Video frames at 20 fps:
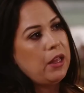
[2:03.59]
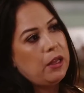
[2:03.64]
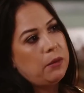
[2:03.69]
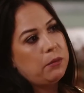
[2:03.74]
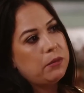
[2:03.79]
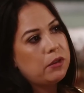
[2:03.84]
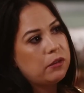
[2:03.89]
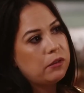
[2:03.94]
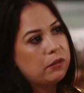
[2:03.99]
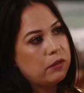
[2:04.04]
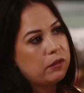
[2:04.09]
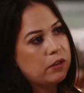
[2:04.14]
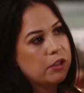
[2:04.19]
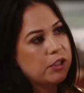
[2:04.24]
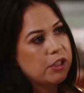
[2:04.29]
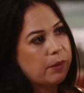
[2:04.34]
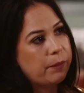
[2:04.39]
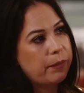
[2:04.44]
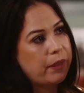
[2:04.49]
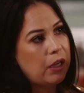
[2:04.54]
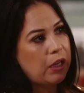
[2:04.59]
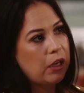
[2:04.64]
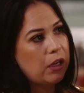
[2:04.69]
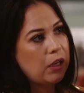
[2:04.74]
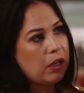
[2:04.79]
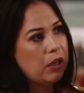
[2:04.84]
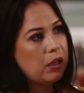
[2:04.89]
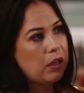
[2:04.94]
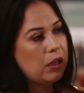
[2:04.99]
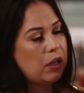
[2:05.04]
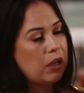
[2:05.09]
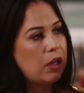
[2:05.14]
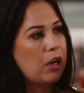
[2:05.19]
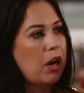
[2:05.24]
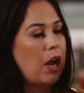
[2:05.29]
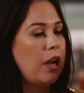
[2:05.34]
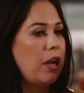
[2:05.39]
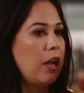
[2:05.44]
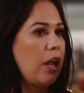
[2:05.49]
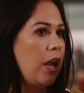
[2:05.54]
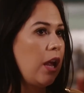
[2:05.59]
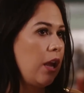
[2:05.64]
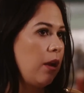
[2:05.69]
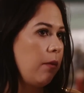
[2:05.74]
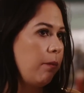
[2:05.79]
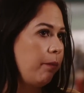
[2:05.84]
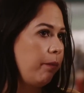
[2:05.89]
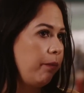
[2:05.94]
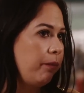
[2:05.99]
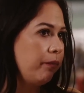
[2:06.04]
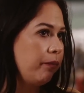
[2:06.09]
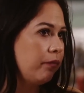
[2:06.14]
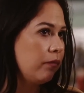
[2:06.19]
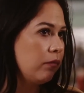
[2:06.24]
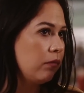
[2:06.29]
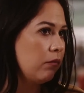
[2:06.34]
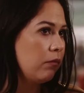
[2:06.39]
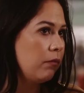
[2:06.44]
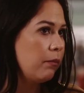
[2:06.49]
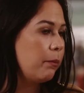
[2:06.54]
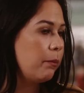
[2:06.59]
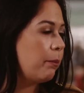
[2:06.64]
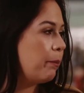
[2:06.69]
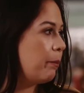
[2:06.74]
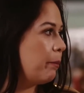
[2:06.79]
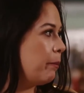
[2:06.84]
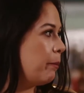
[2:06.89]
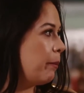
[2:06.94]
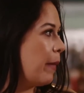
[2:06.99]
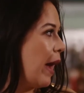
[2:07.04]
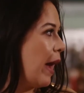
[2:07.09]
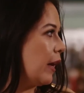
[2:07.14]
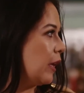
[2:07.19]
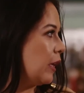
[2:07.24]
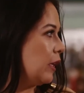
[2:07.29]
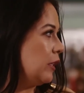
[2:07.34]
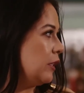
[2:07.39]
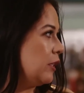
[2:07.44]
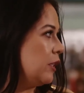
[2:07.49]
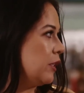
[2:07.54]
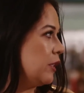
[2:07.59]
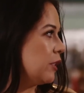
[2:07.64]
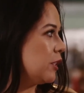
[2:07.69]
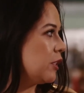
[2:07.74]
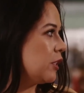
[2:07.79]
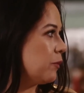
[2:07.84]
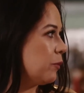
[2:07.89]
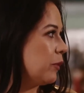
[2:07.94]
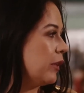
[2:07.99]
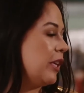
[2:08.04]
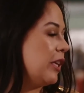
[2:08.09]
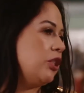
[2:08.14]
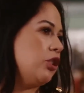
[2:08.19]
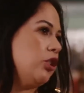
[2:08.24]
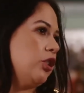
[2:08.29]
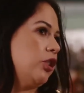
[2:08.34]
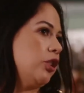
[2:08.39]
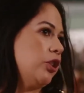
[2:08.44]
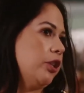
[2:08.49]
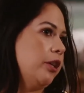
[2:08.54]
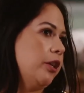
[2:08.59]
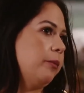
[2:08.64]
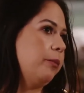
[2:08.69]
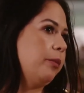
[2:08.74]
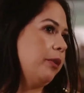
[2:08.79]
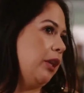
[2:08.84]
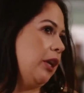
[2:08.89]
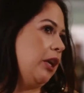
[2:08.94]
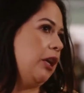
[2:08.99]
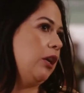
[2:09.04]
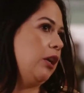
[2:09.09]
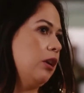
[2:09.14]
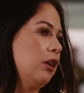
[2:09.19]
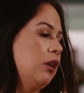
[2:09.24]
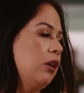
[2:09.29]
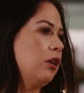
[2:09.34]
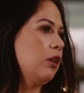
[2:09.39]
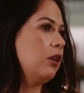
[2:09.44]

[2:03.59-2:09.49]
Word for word: with several grains of salt. Editing plays a heavy role on 90 Day Fiancé, but scenes usually make sense